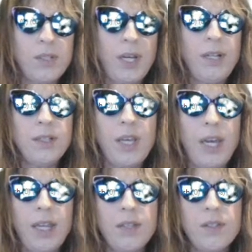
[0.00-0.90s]
title
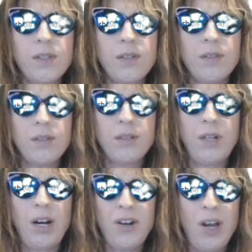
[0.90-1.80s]
tags
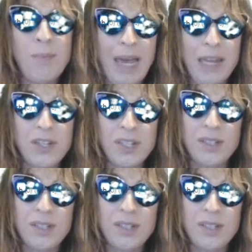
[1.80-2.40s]
are not bad.